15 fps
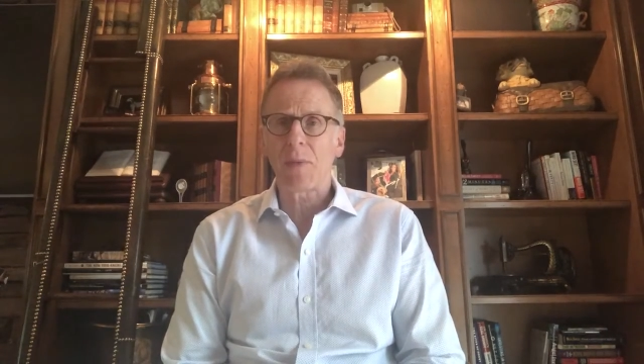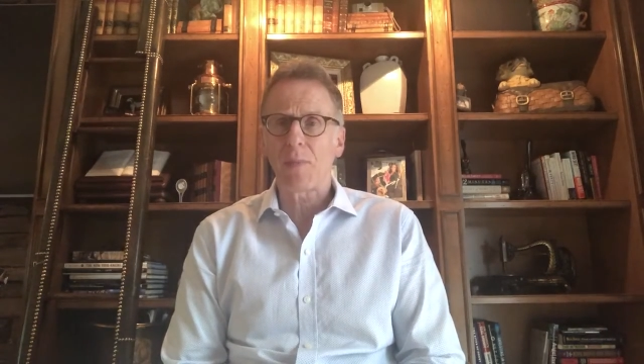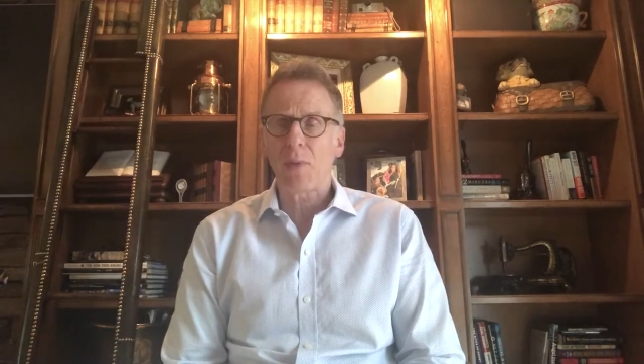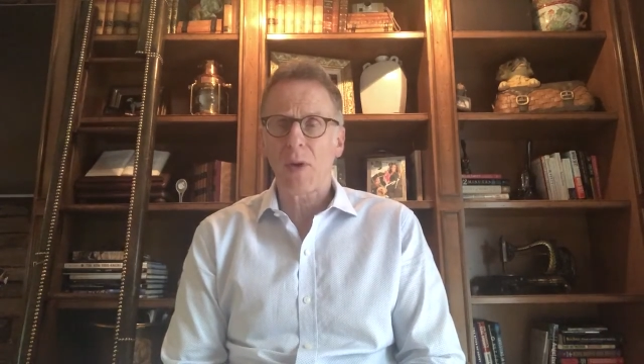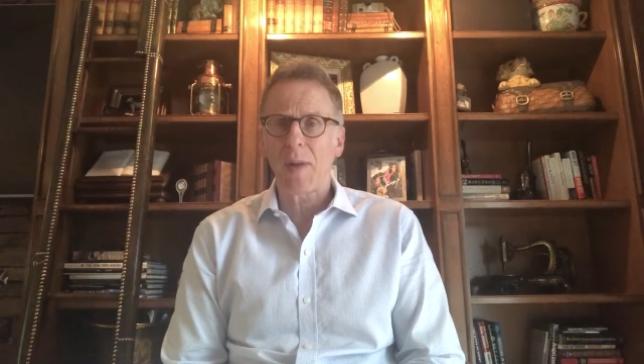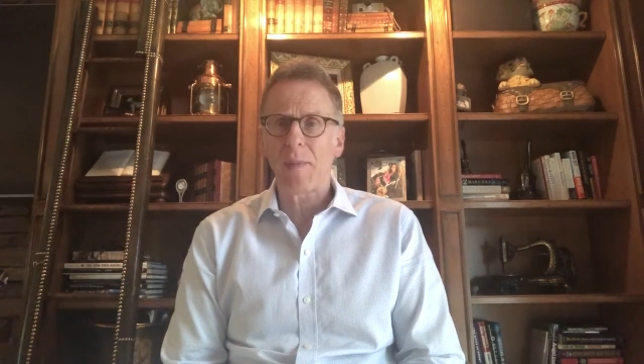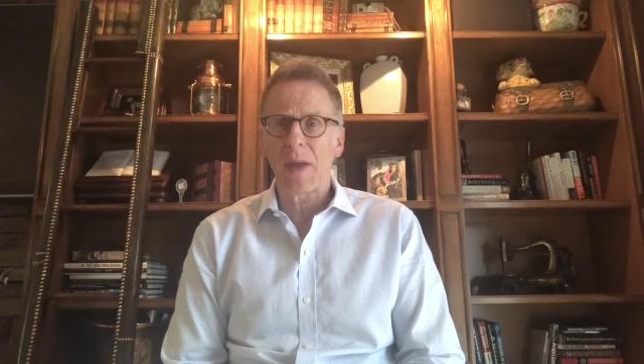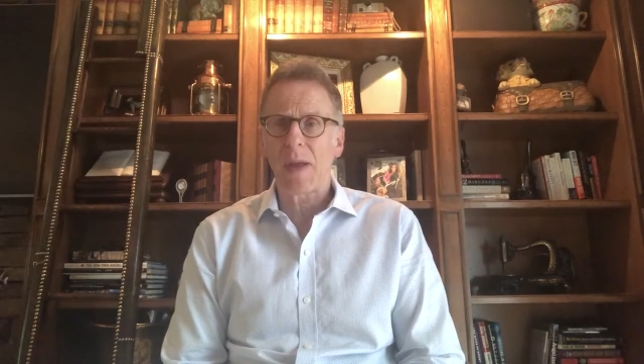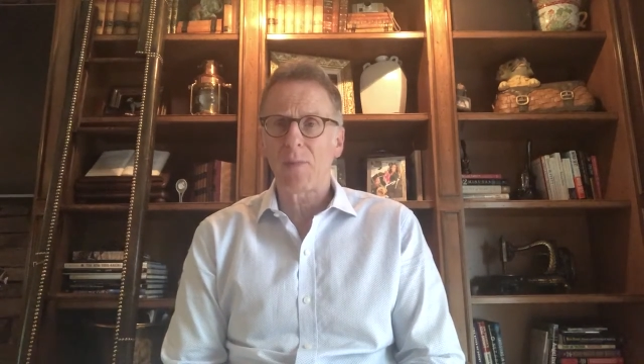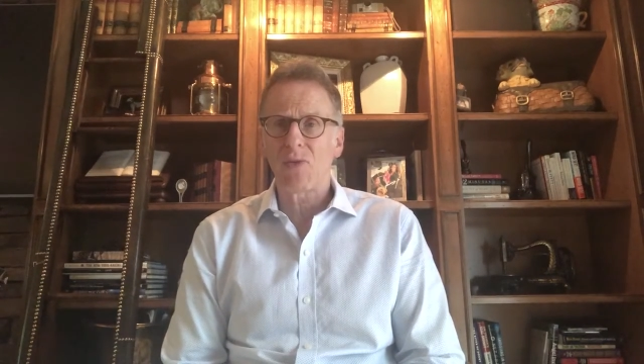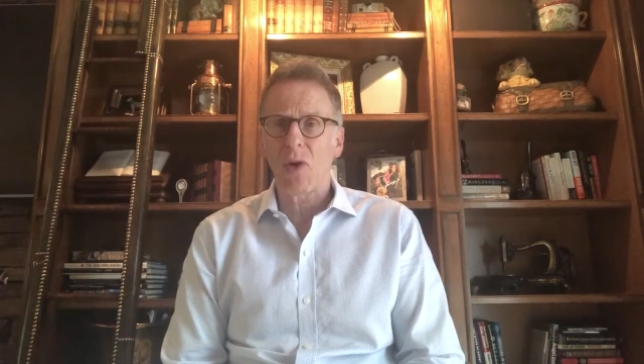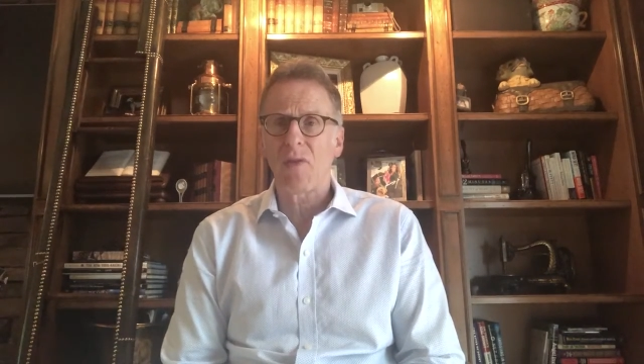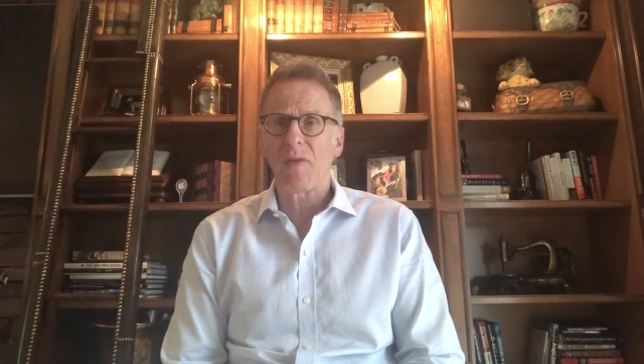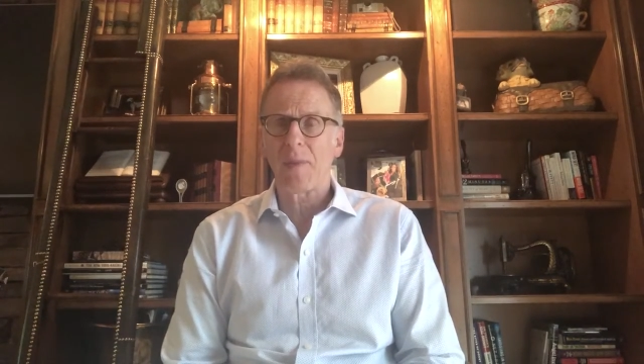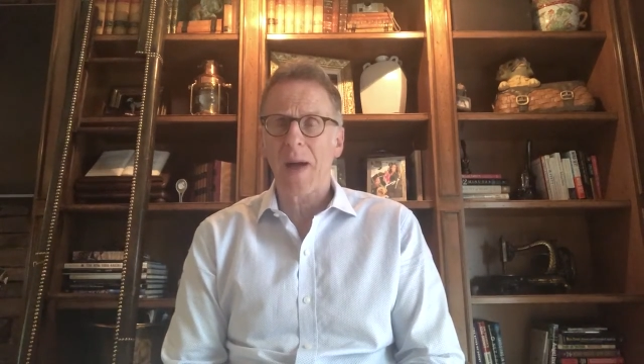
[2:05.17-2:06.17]
of premiums
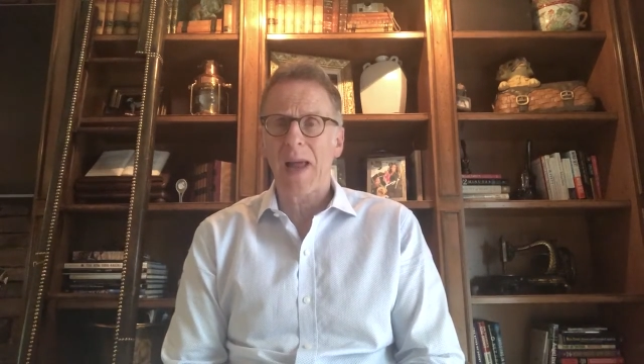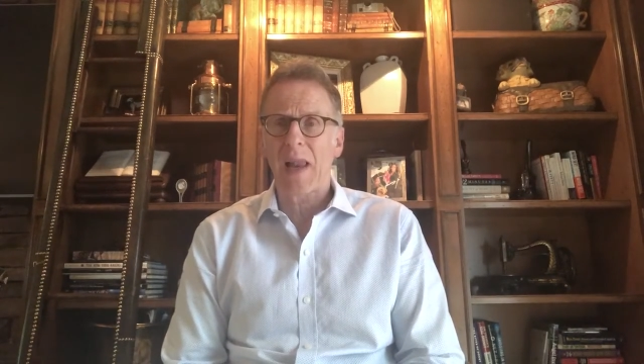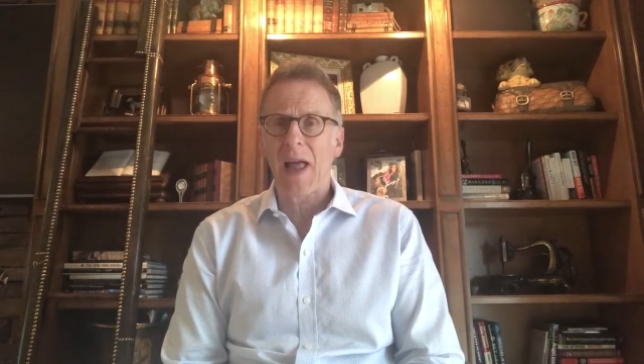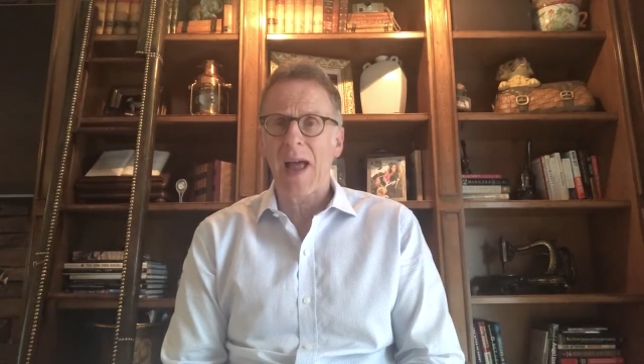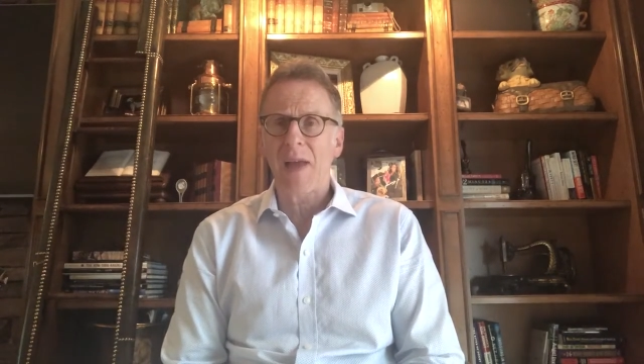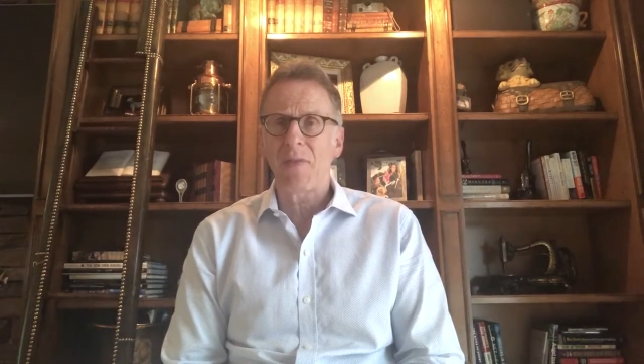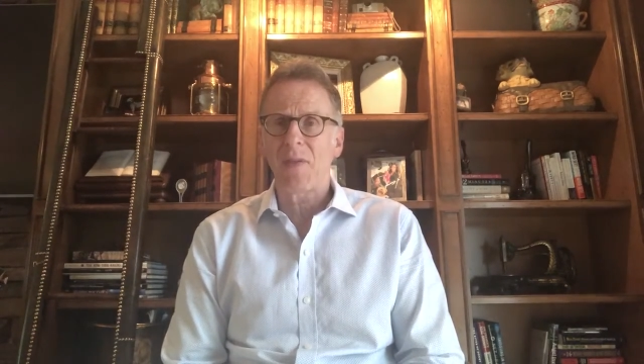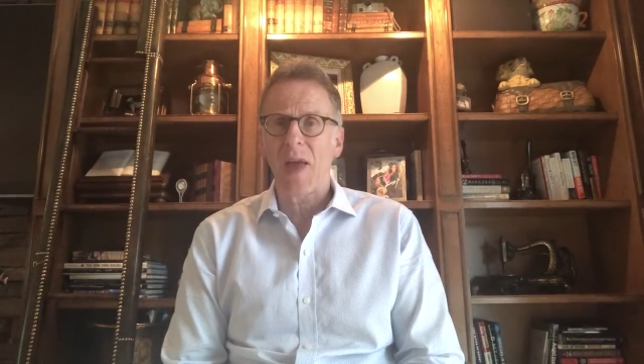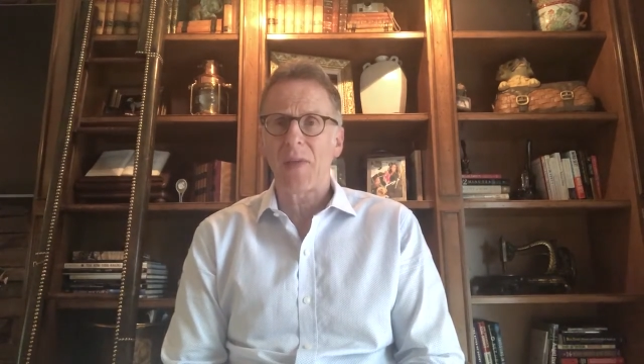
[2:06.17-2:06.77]
over my life